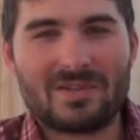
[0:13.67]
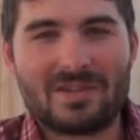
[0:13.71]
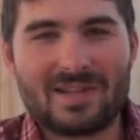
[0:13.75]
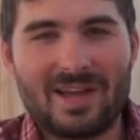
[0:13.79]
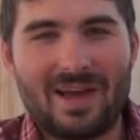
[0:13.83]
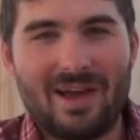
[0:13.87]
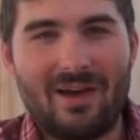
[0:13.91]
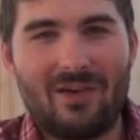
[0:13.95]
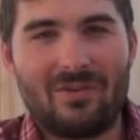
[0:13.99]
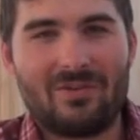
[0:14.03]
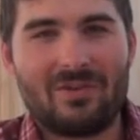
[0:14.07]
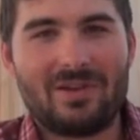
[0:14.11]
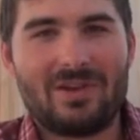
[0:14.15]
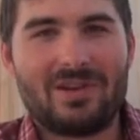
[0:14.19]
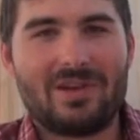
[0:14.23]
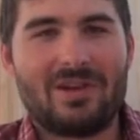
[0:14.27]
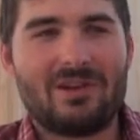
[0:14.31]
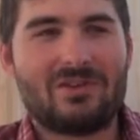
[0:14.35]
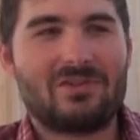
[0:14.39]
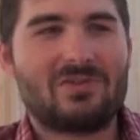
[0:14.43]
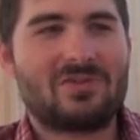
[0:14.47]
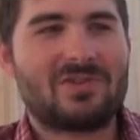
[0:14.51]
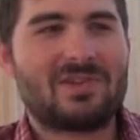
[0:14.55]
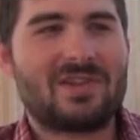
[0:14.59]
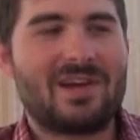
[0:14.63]
sound and
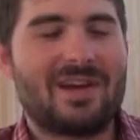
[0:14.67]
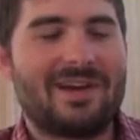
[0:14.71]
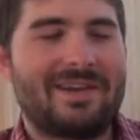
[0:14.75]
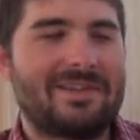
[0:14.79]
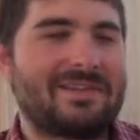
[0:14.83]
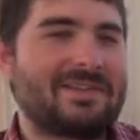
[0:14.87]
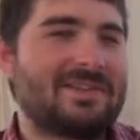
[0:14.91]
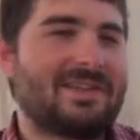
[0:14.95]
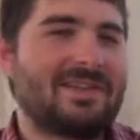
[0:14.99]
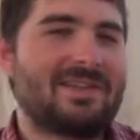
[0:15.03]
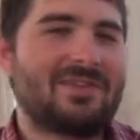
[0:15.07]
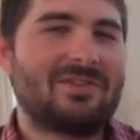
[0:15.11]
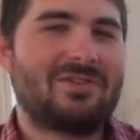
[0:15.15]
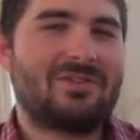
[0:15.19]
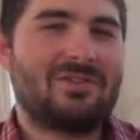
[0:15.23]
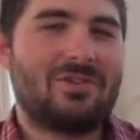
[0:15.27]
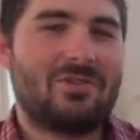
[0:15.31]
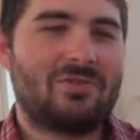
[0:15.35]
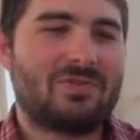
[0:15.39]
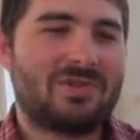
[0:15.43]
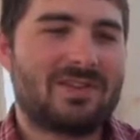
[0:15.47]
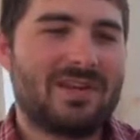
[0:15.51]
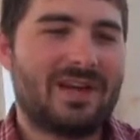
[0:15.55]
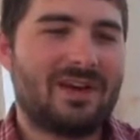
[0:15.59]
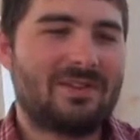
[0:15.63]
understands that, you
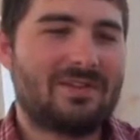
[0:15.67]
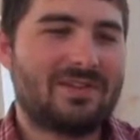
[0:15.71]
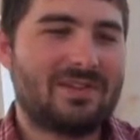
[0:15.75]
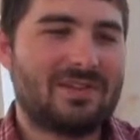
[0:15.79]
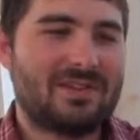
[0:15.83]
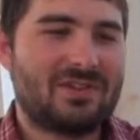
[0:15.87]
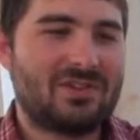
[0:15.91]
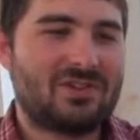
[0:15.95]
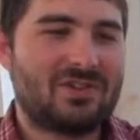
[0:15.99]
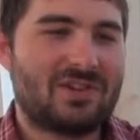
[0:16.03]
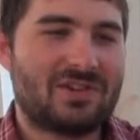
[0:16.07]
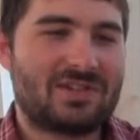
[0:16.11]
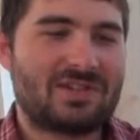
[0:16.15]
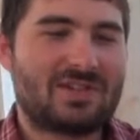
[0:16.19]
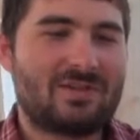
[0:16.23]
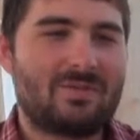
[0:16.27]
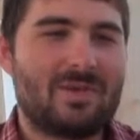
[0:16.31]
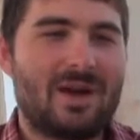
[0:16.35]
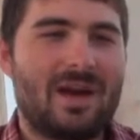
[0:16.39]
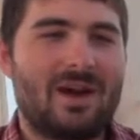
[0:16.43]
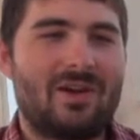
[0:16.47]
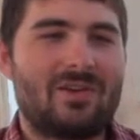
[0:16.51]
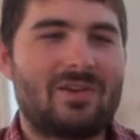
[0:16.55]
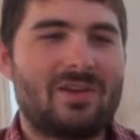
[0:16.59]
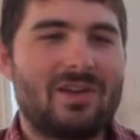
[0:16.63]
know, sound isn't just
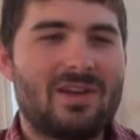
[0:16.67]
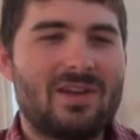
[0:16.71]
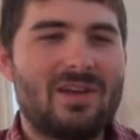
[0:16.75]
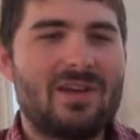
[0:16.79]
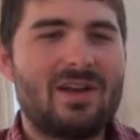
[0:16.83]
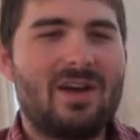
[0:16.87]
about